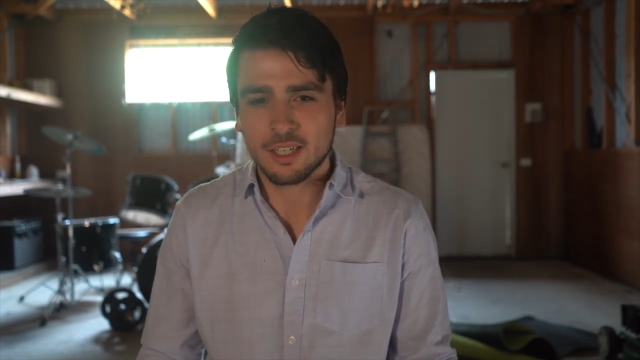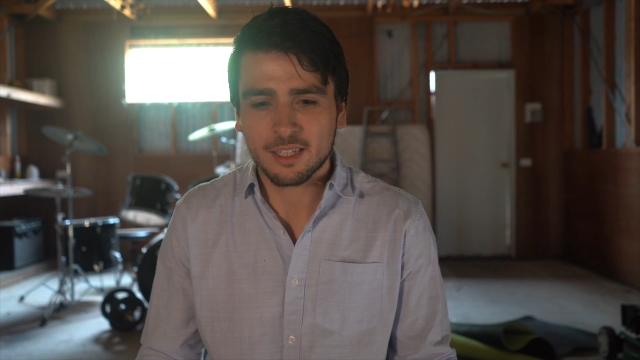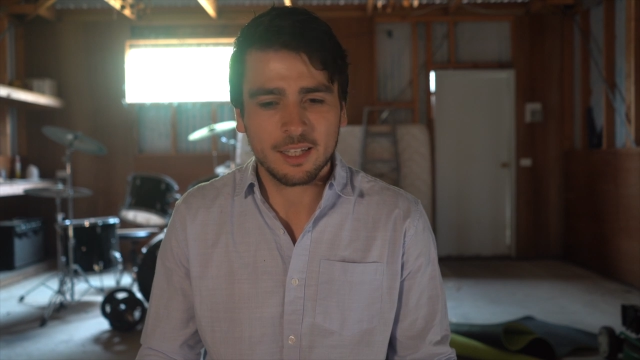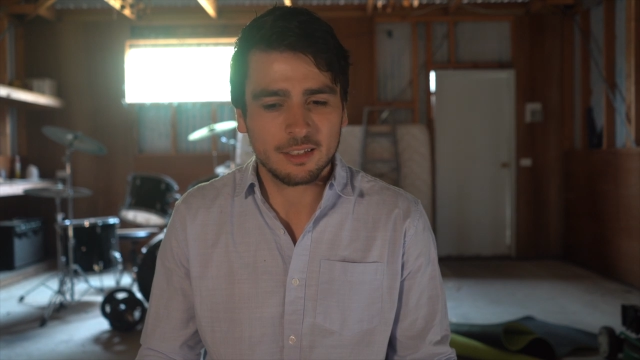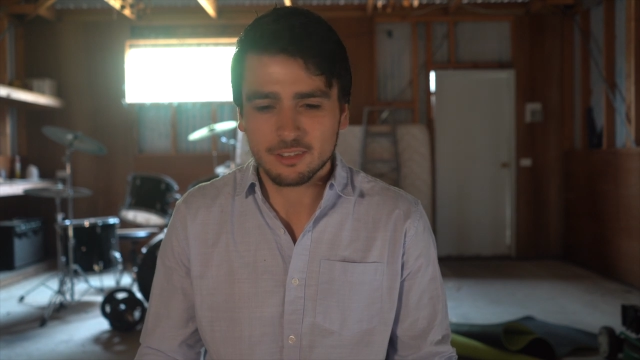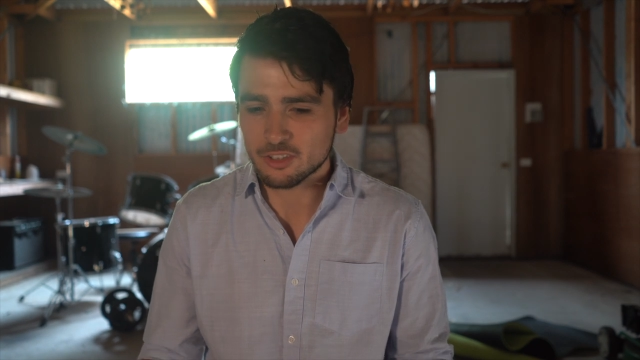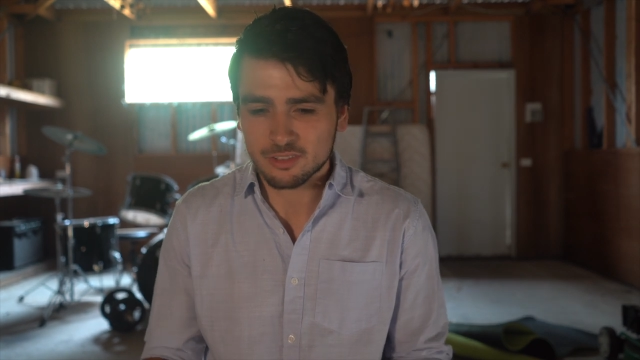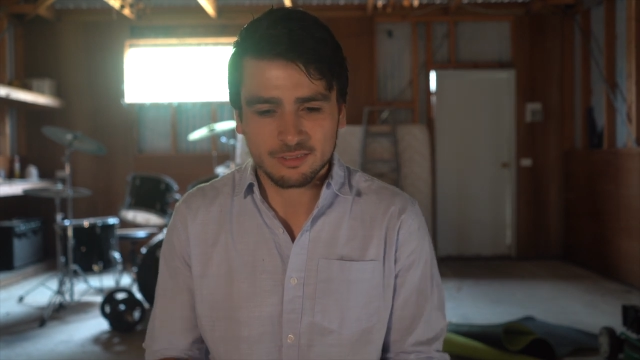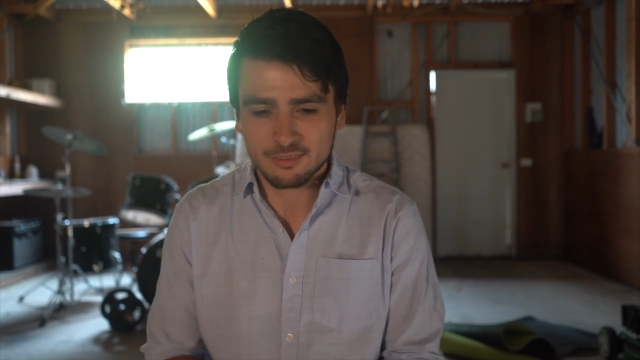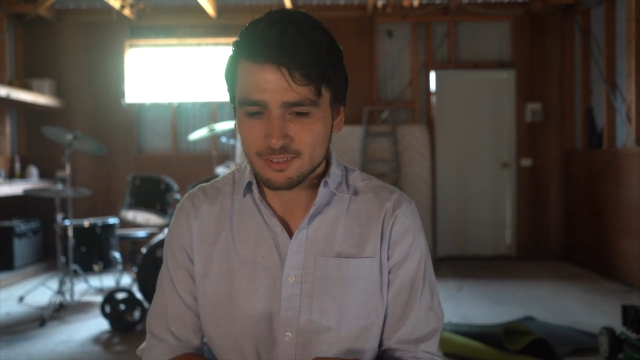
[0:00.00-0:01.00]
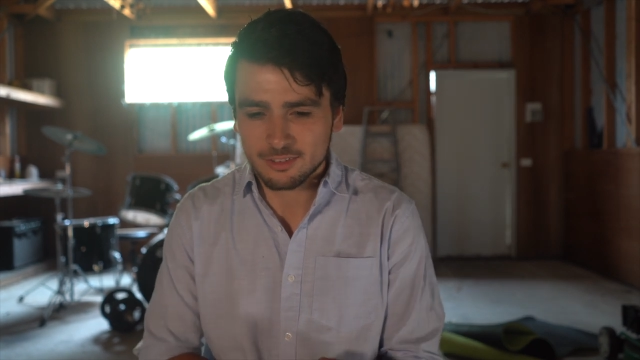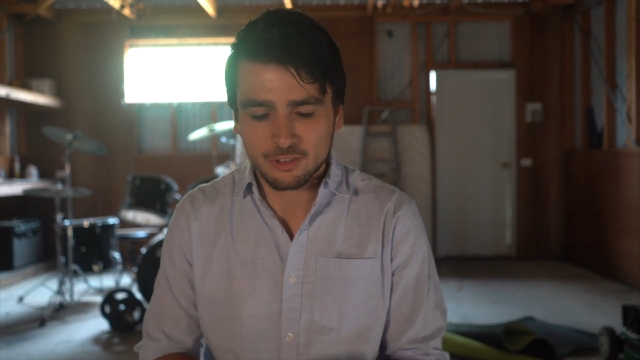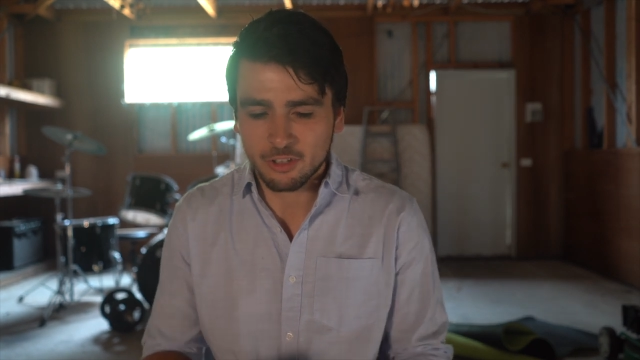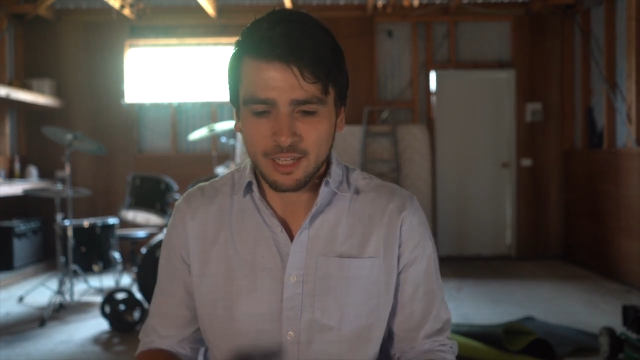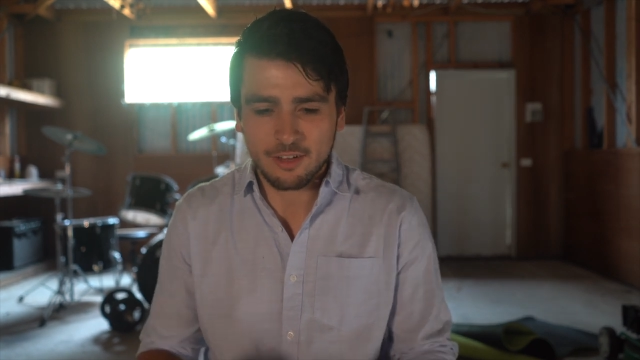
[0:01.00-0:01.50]
Again, just, you
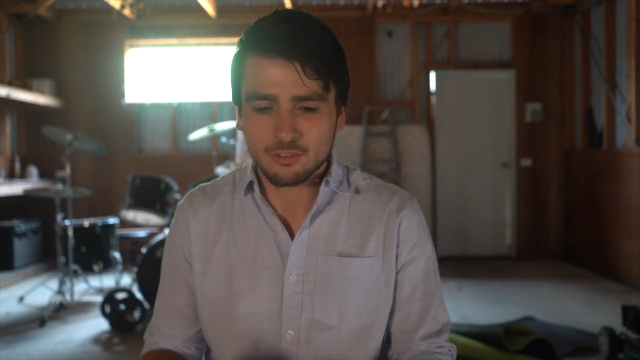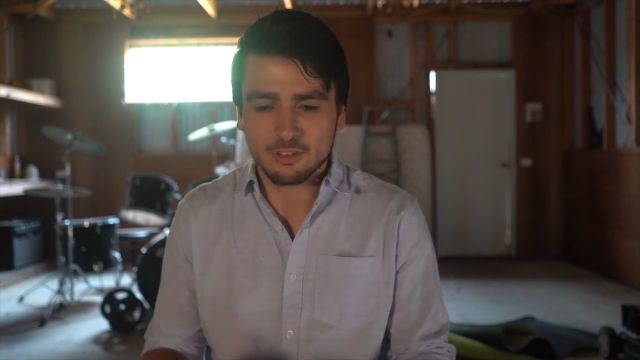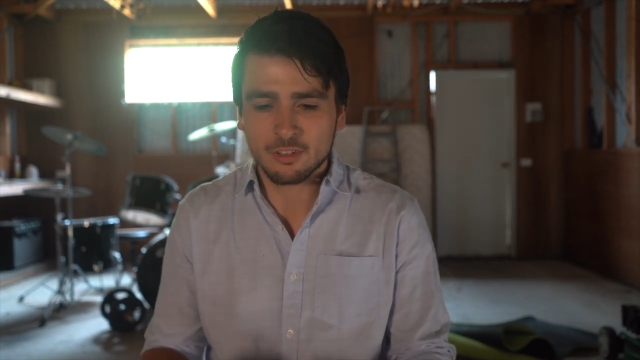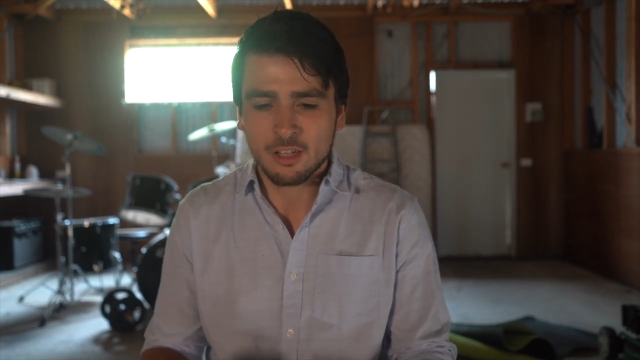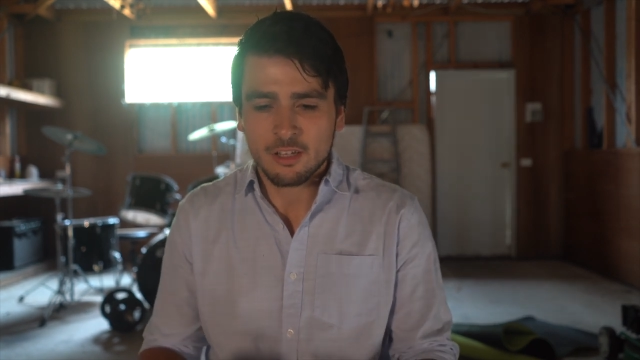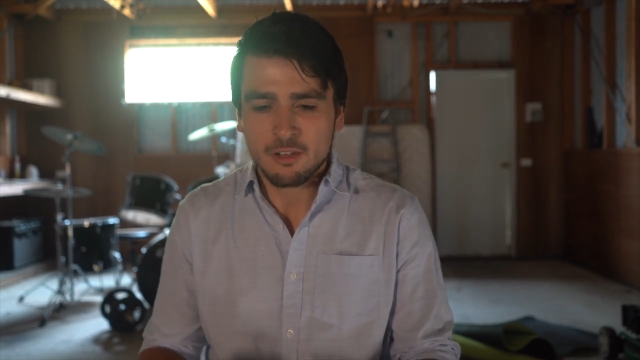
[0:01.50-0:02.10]
don't have to